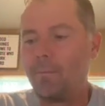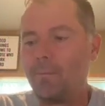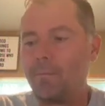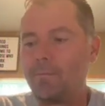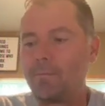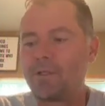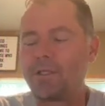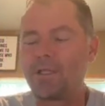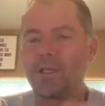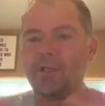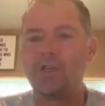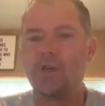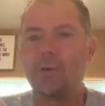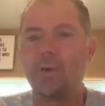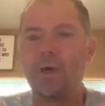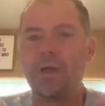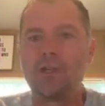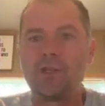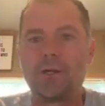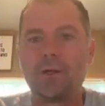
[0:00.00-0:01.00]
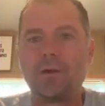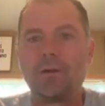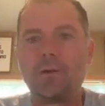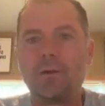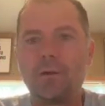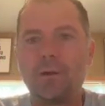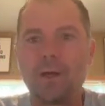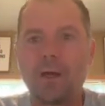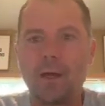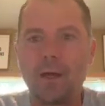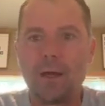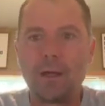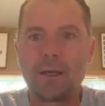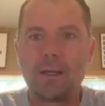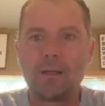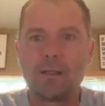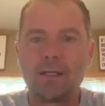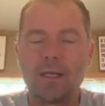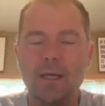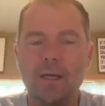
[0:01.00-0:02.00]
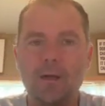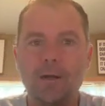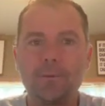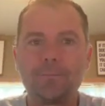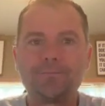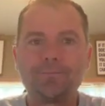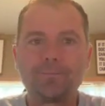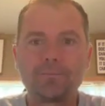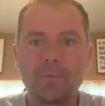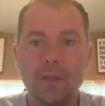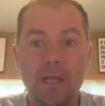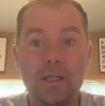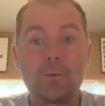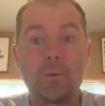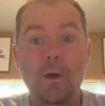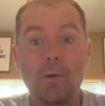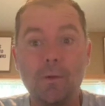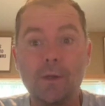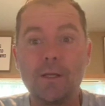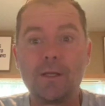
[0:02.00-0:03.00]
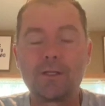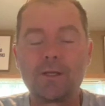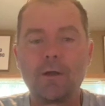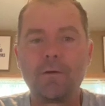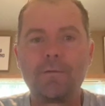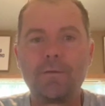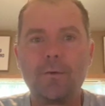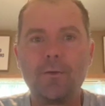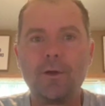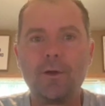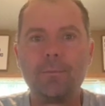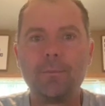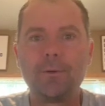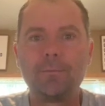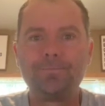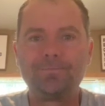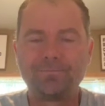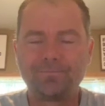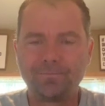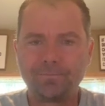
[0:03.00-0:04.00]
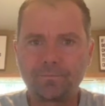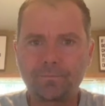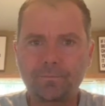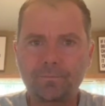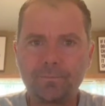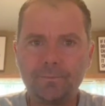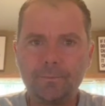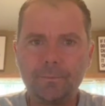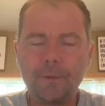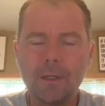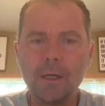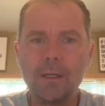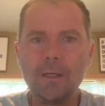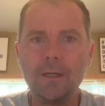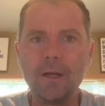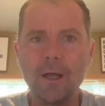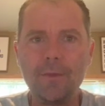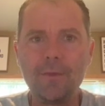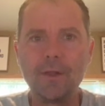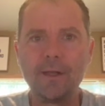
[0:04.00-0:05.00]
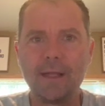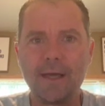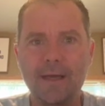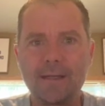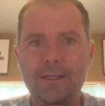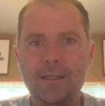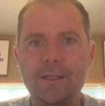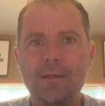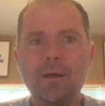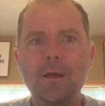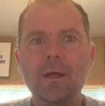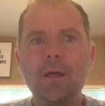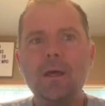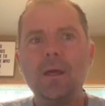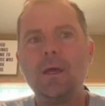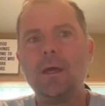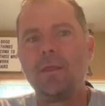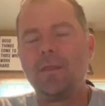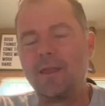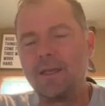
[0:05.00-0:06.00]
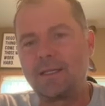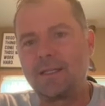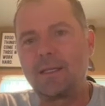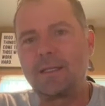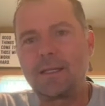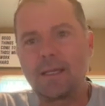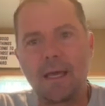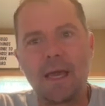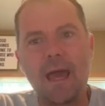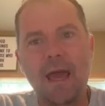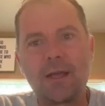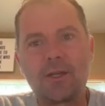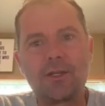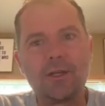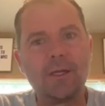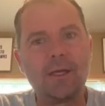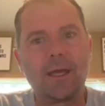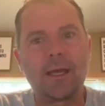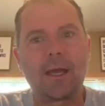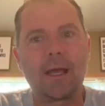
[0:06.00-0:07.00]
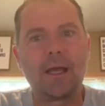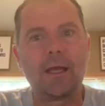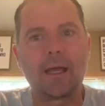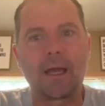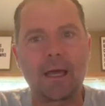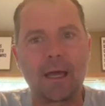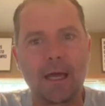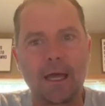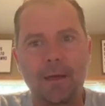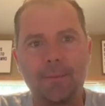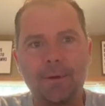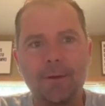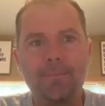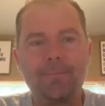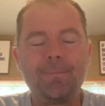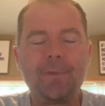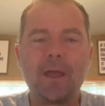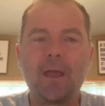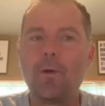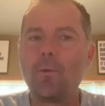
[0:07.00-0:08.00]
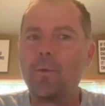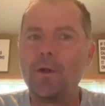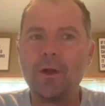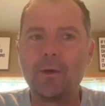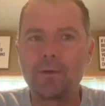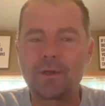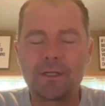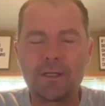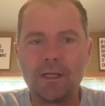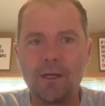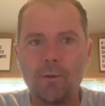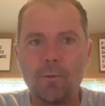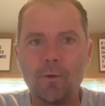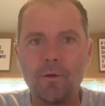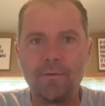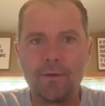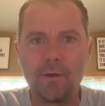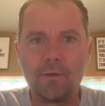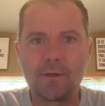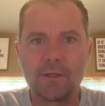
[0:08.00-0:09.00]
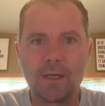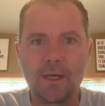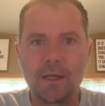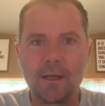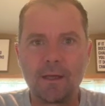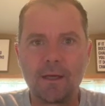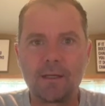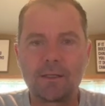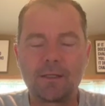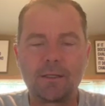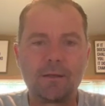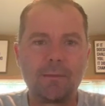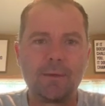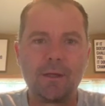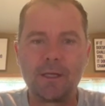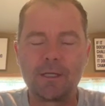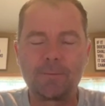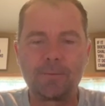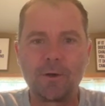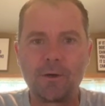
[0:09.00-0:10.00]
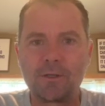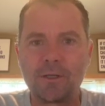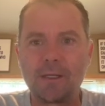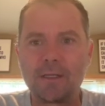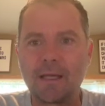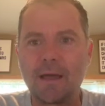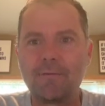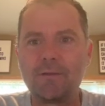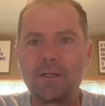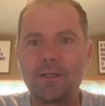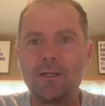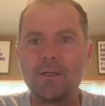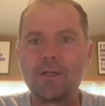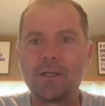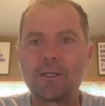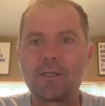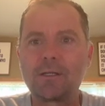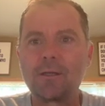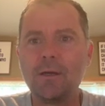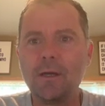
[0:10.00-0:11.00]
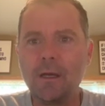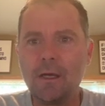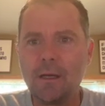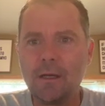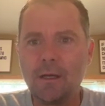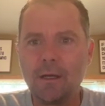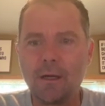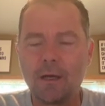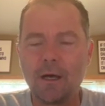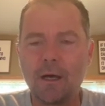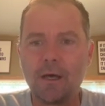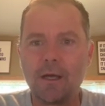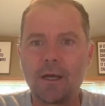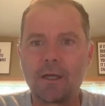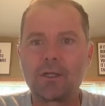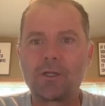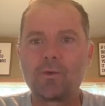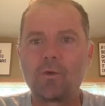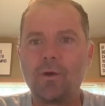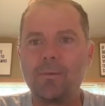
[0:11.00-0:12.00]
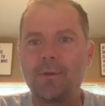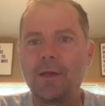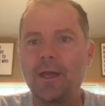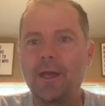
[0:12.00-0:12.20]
situation on a container. That's why we list our phone number. Nonetheless, this is actually kind of common. Now, we don't see reviews like this. I mean, this person's obviously just extremely